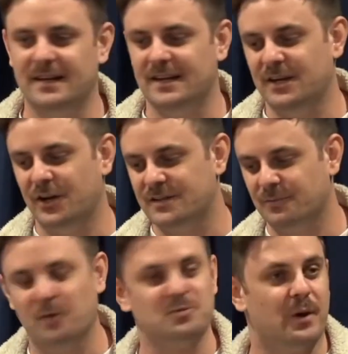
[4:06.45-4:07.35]
And,
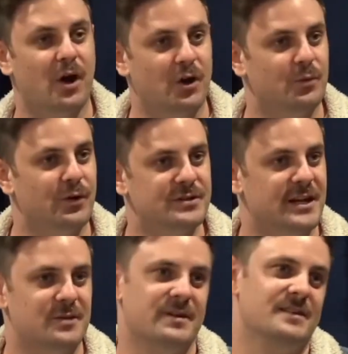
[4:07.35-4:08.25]
sometimes we're our own worst
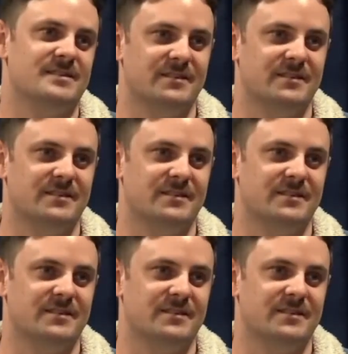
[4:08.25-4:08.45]
enemies,